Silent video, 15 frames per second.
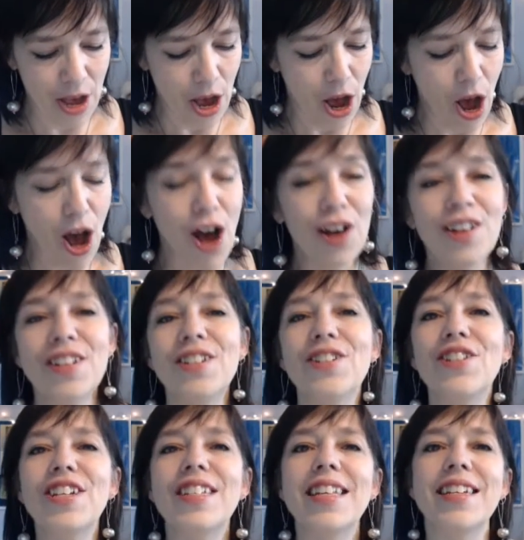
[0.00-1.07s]
Oh,
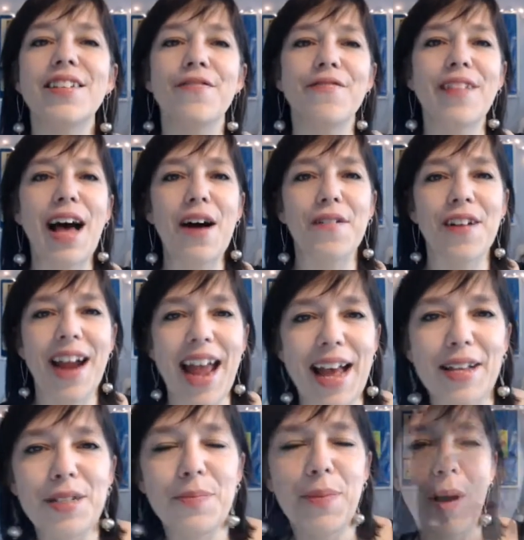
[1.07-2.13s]
she sent a flower
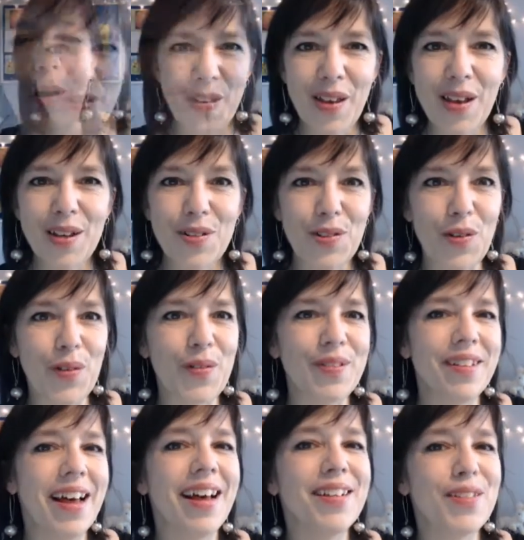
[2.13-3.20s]
and a poem. So
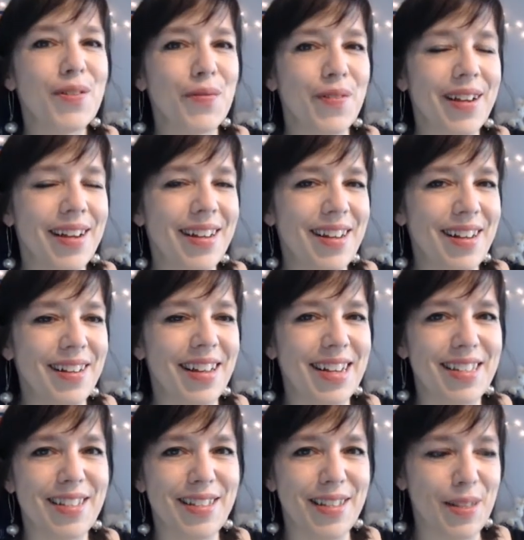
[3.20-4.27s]
let's read
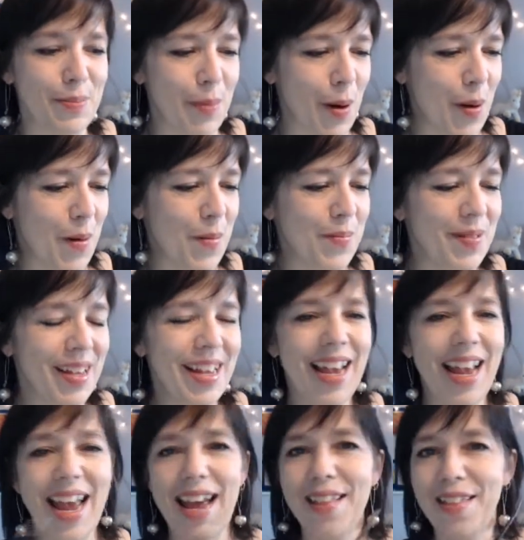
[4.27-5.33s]
Alexis's poem
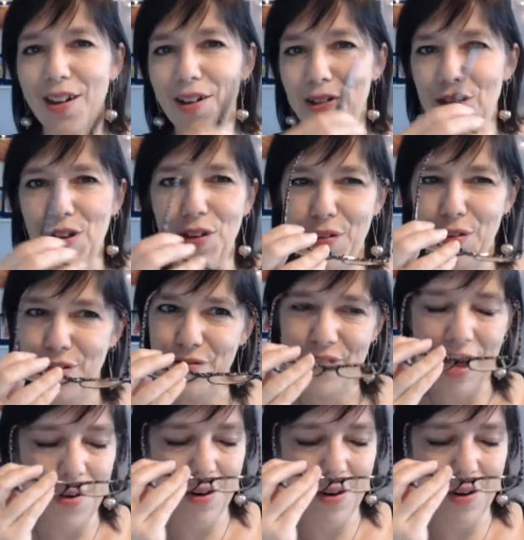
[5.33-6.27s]
and then I'll show you her flower.